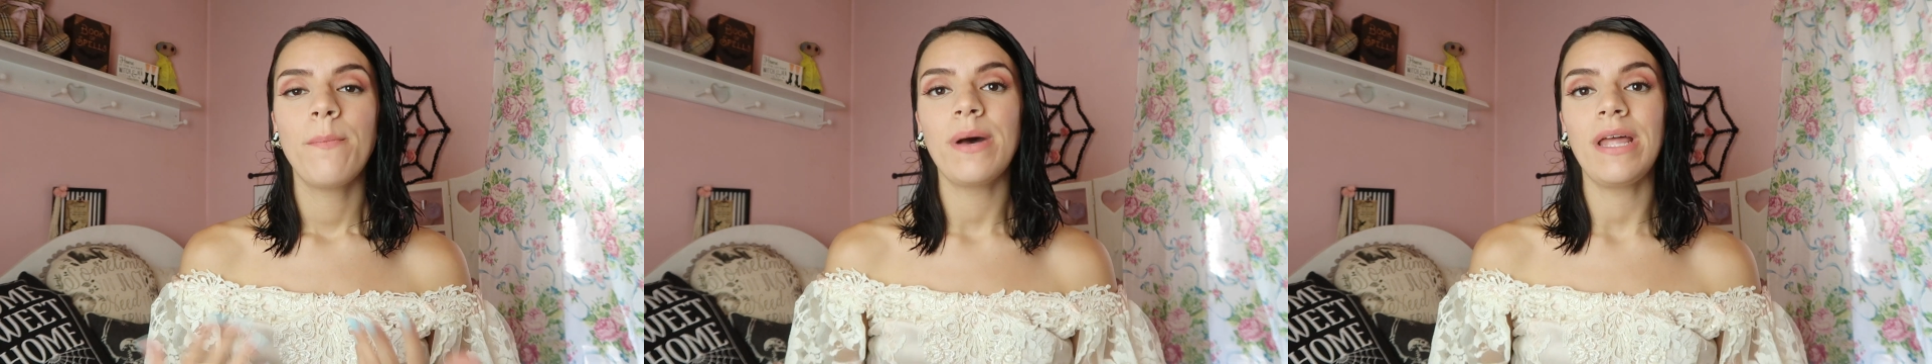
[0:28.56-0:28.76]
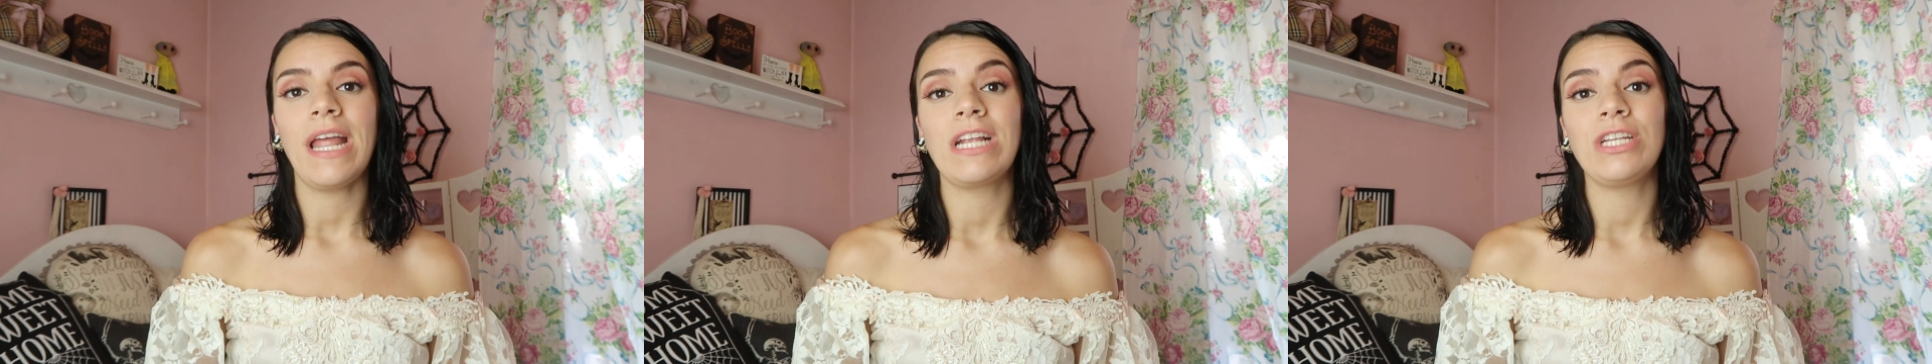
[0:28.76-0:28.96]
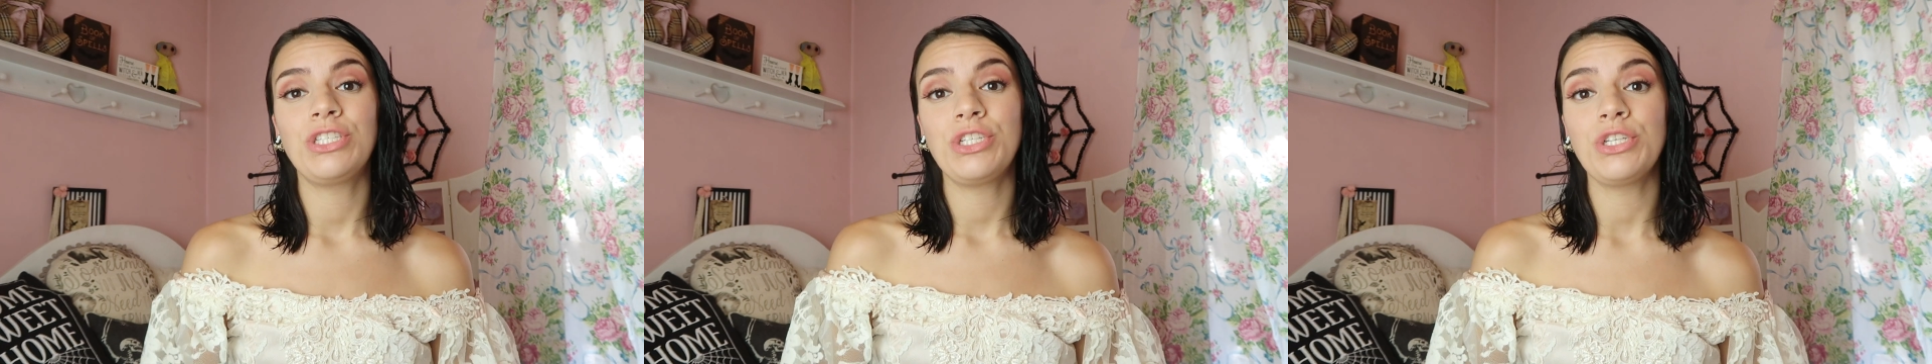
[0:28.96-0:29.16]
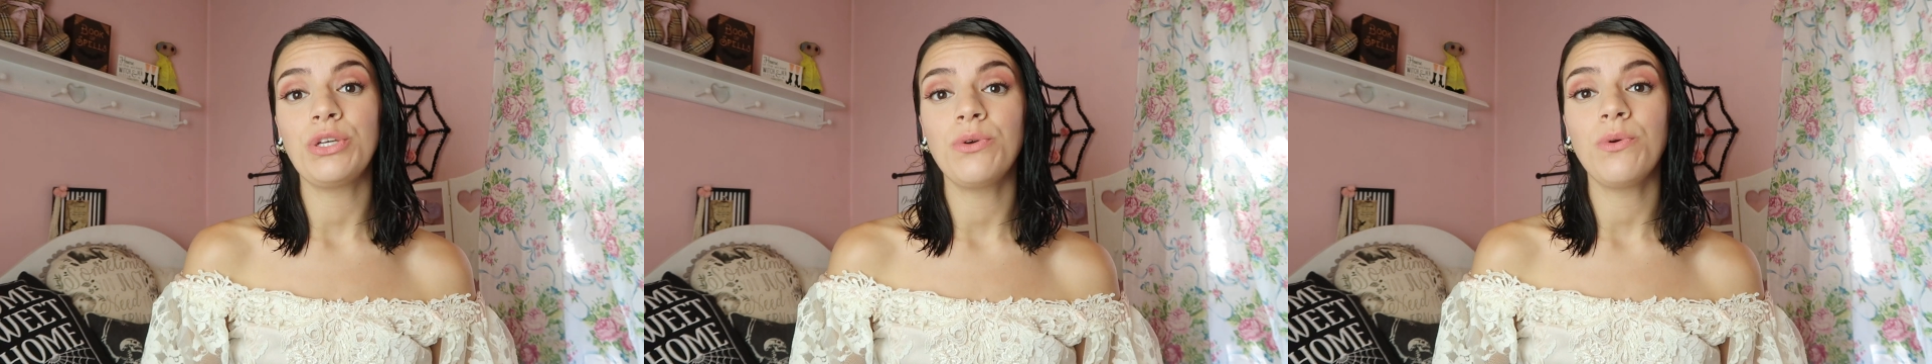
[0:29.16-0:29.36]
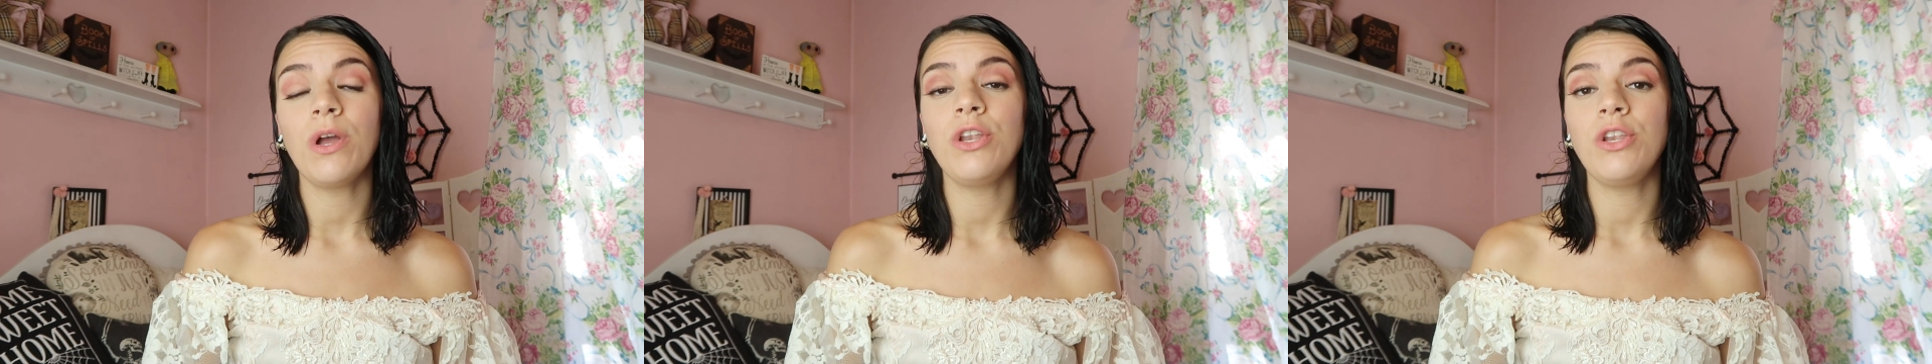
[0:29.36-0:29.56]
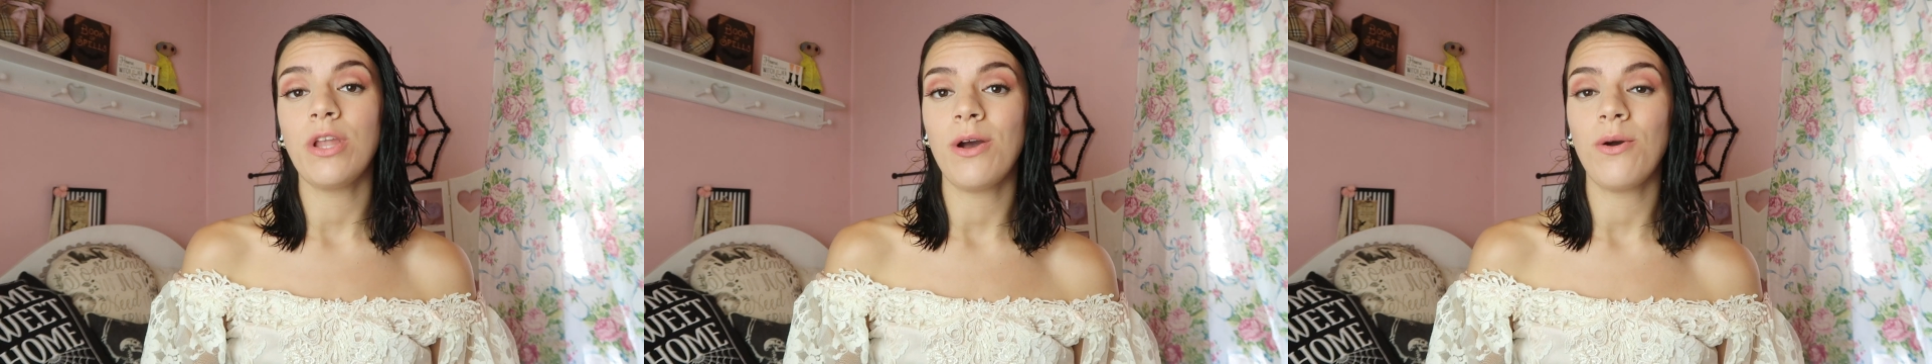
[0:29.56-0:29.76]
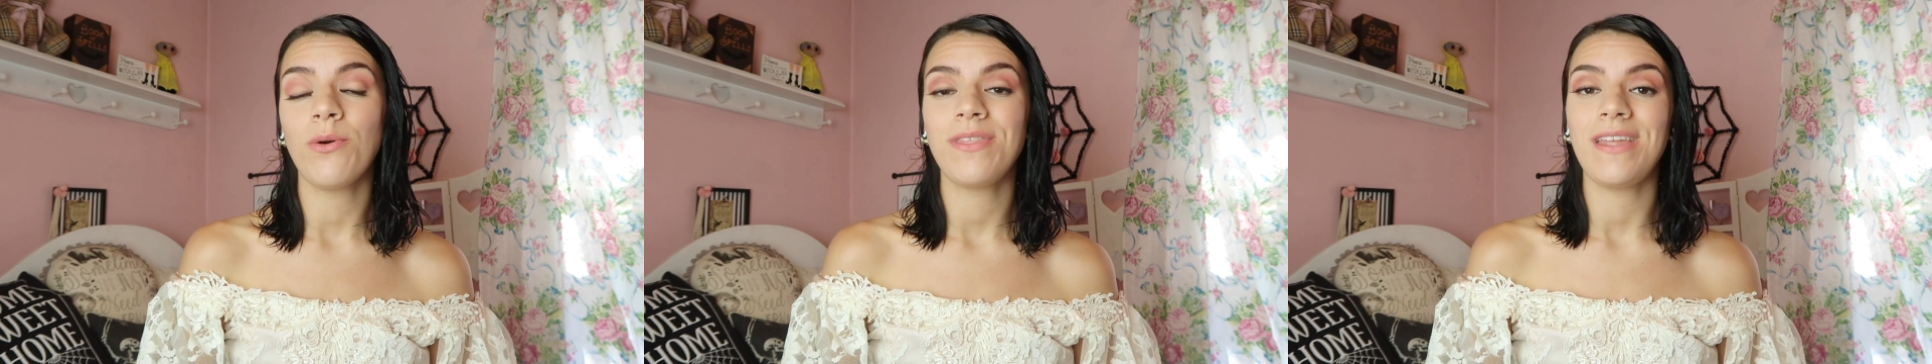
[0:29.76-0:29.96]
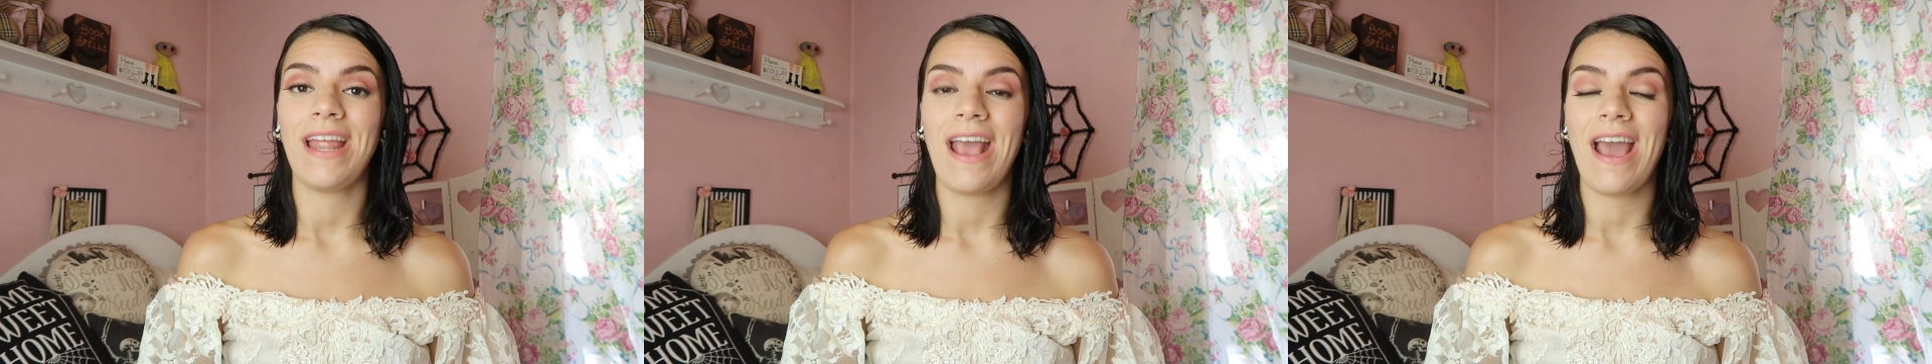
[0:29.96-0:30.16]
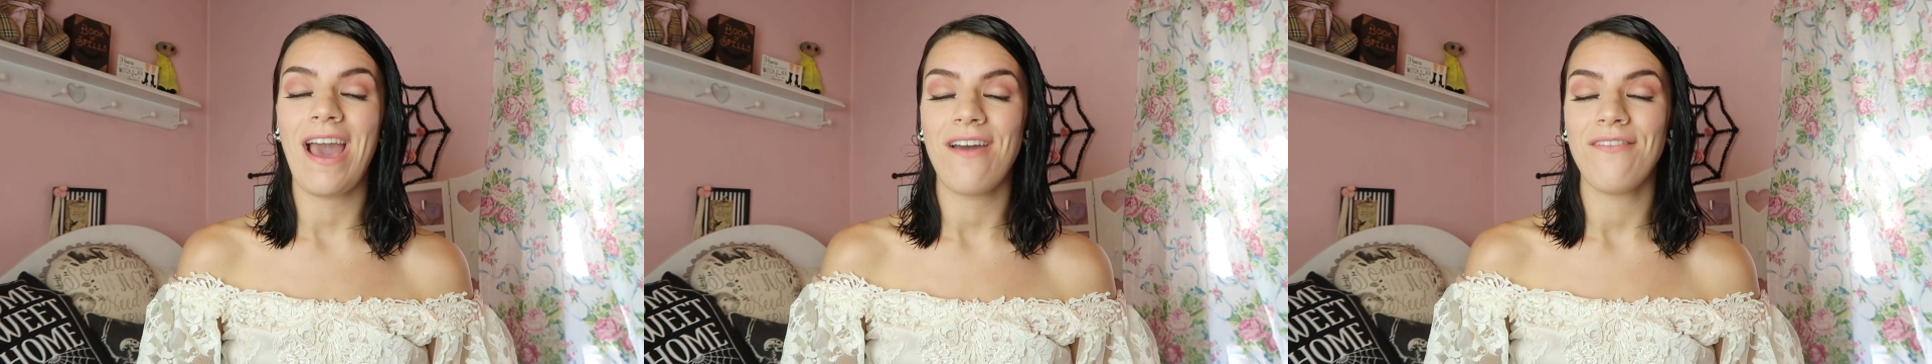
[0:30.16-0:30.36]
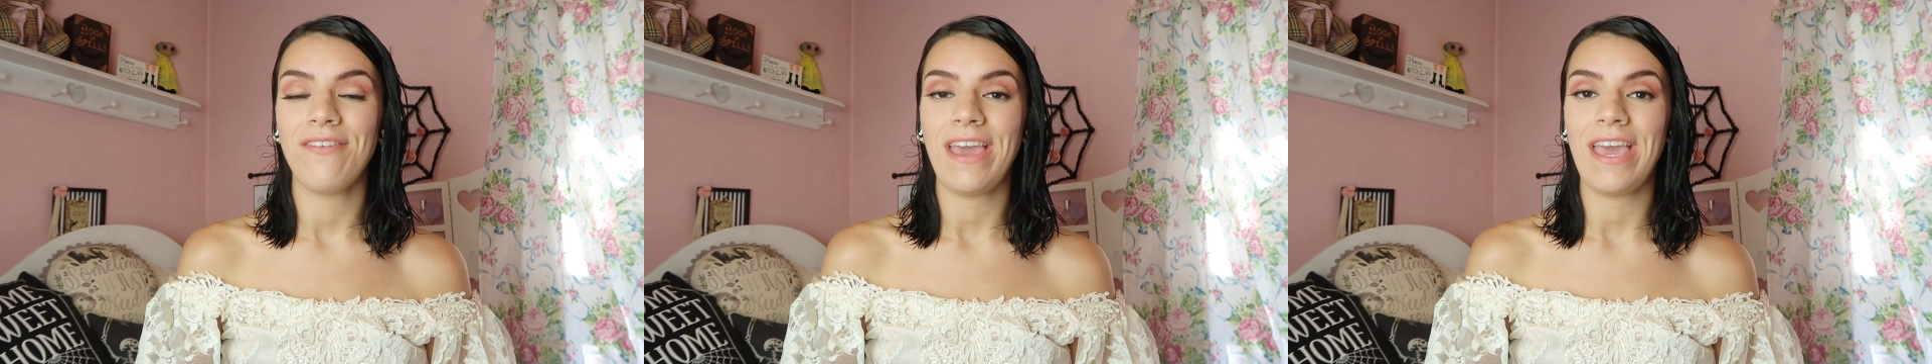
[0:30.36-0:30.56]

but I do know that I have